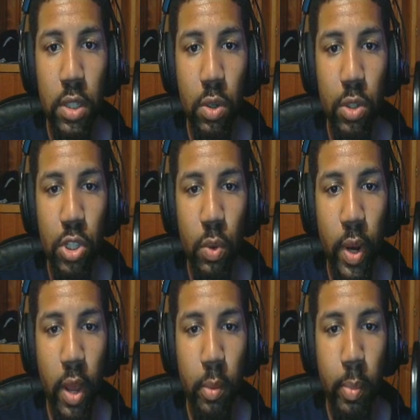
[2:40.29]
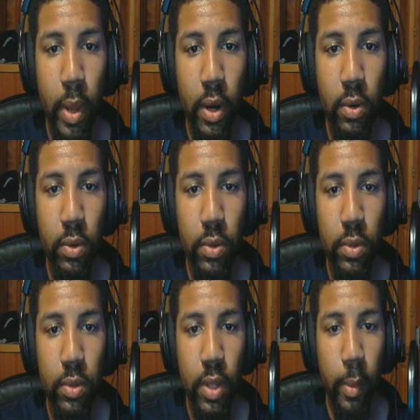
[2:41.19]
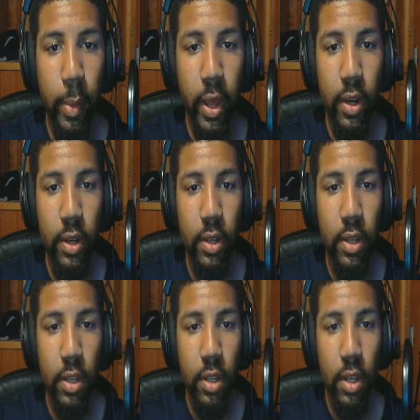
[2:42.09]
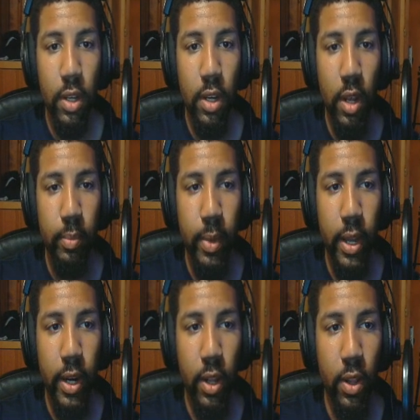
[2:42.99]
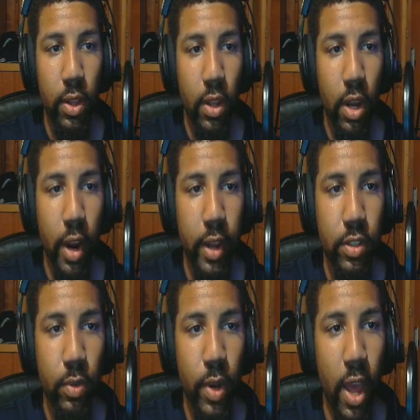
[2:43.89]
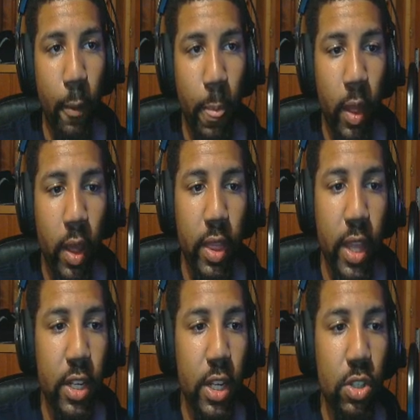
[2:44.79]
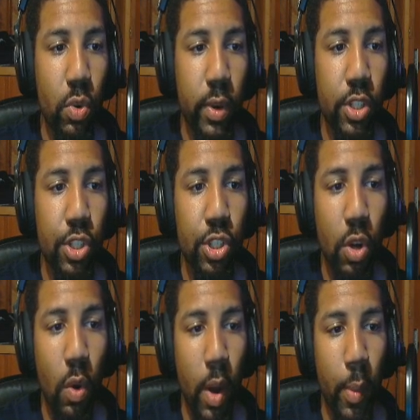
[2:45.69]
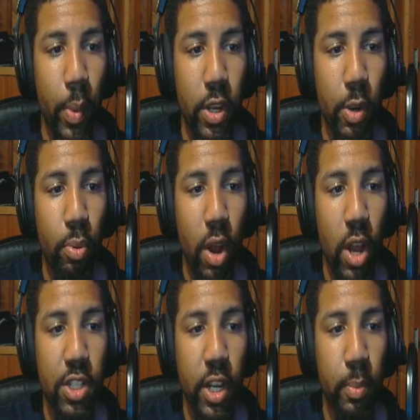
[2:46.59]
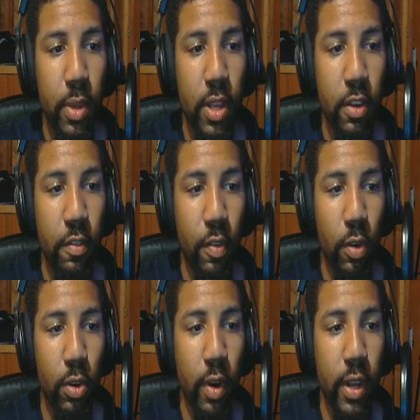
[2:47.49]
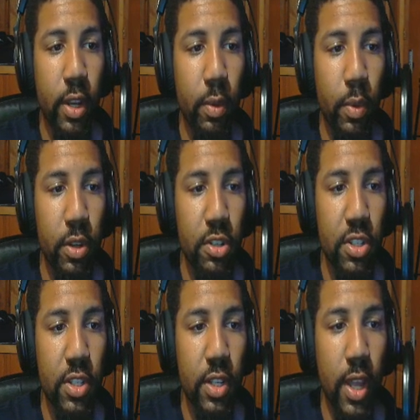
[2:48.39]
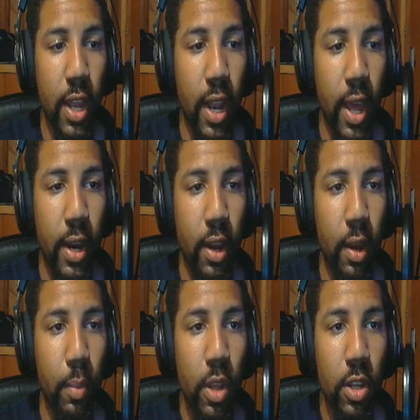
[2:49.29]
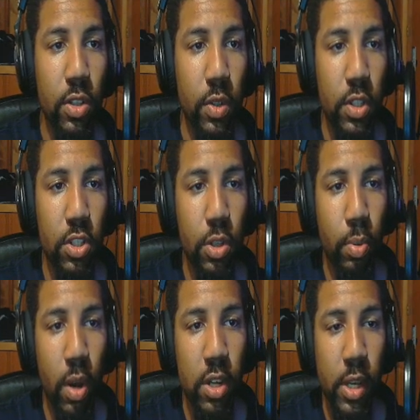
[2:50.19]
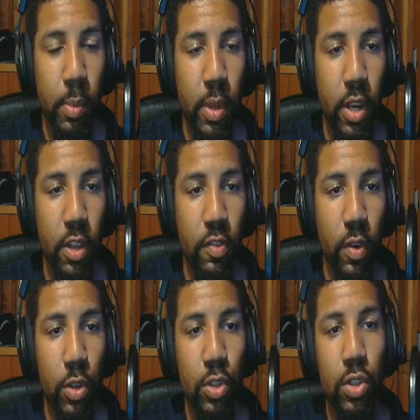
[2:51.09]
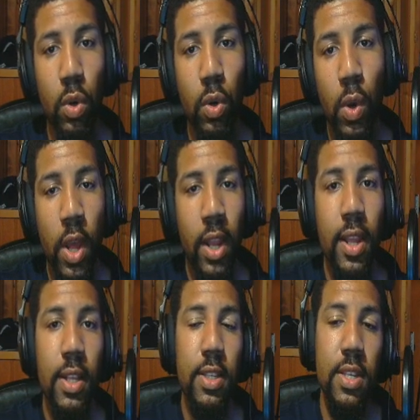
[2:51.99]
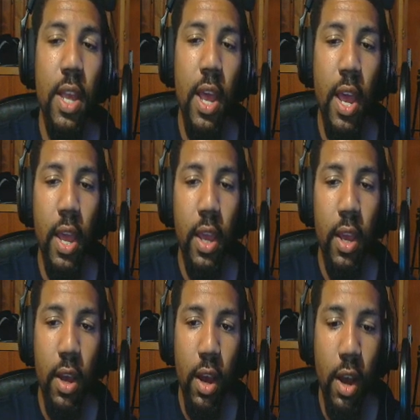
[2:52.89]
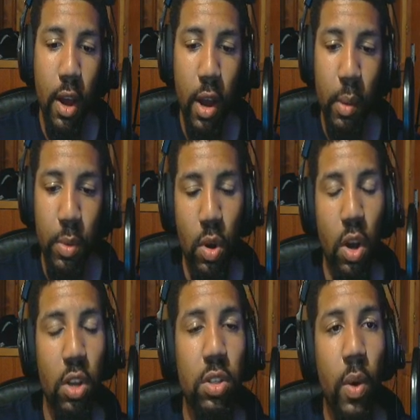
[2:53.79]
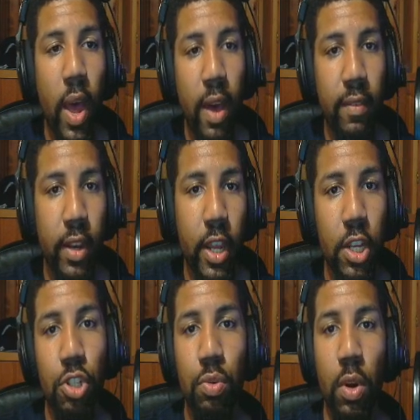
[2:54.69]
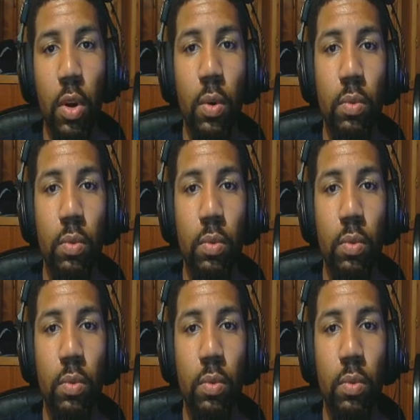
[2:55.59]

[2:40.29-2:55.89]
little showdown battle. Not bad. Not bad at all. Alright, so now, that is going to show up in your project media folder right there where you just seen that light up. So this is your project media folder. So let's say um, you also have an intro.